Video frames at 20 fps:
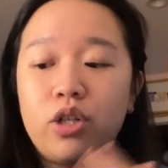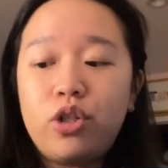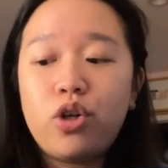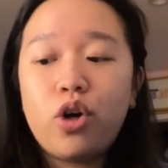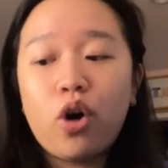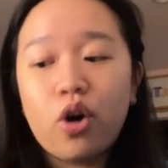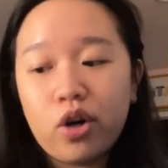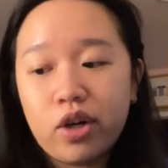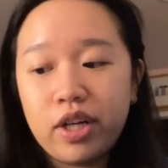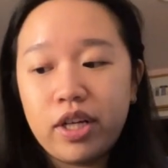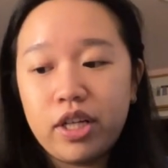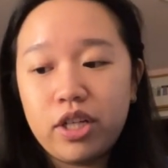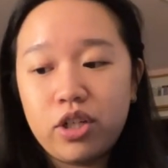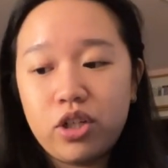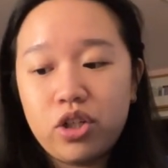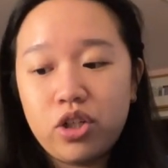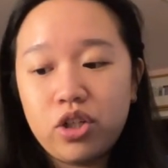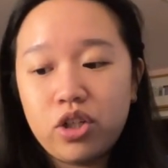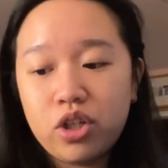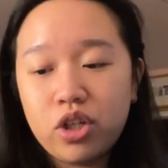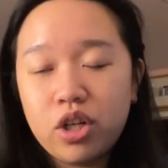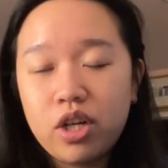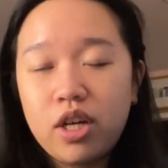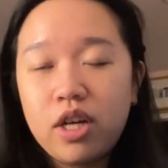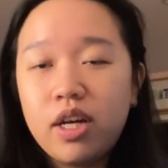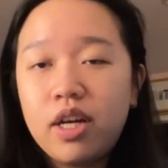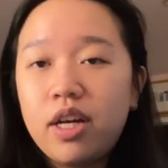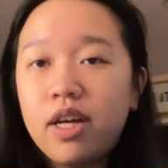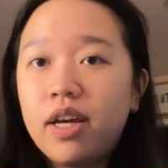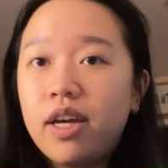tarnish
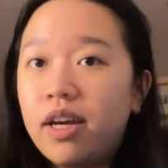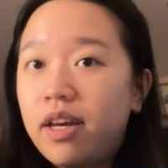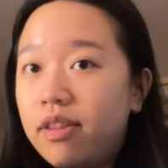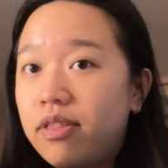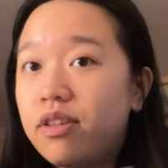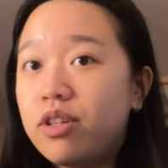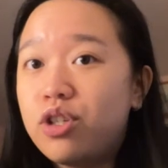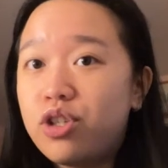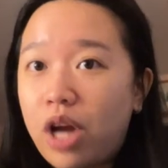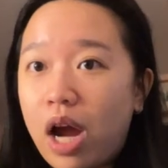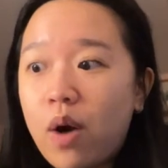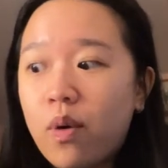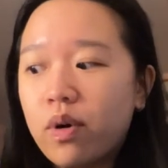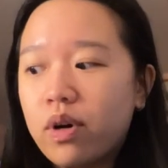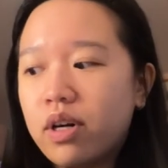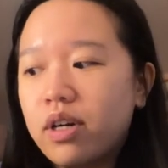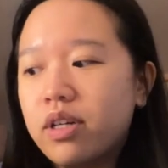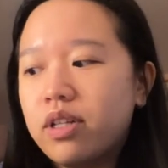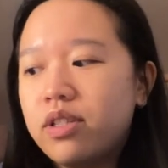in the shower.